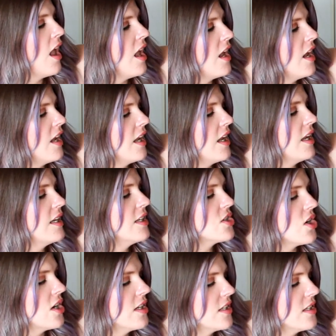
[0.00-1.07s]
And
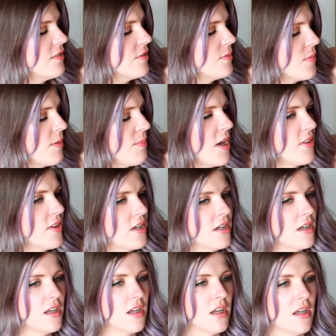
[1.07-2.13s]
I'd given my mother
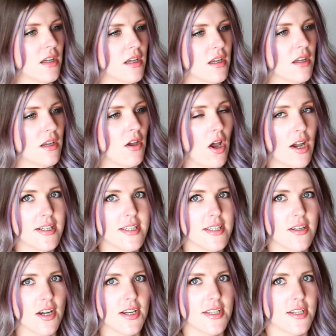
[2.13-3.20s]
an
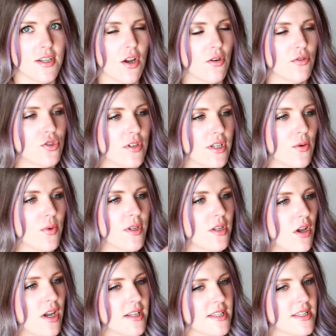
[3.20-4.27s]
icy cold drink with
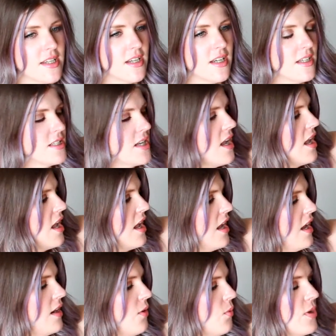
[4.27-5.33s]
ice in it,
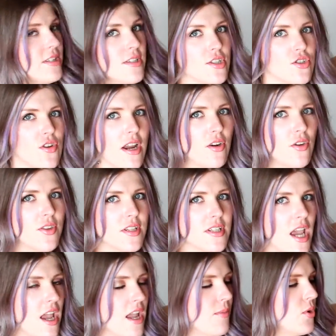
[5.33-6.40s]
and it went straight on the
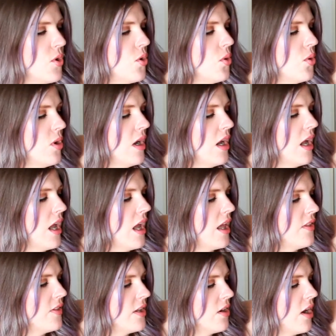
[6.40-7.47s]
table,
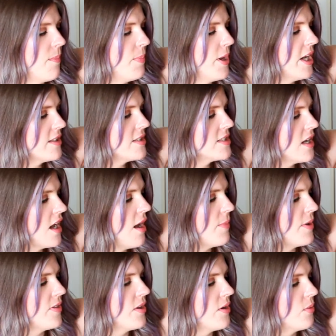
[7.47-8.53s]
and then I picked it
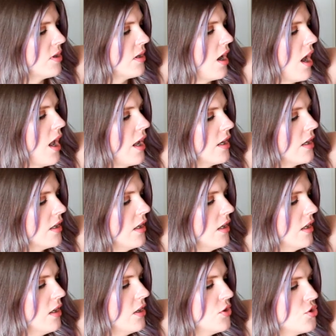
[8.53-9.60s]
up and there were like
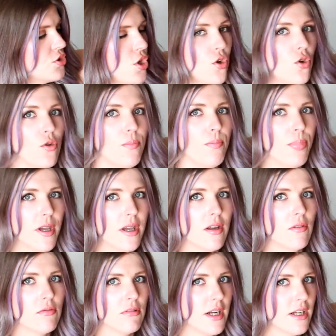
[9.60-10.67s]
two
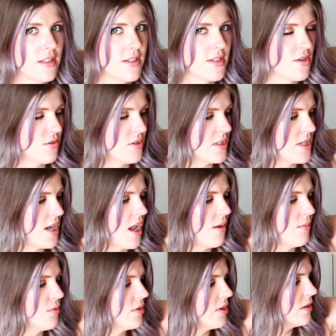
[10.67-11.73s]
big rings on the
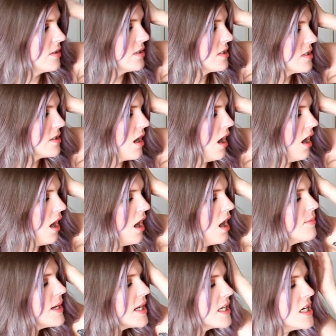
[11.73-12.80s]
table, and I was just like, oh
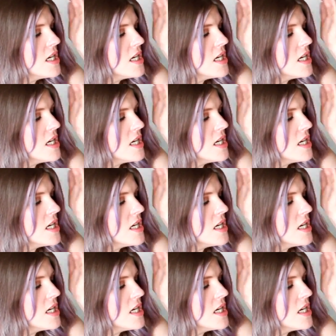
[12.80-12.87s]
my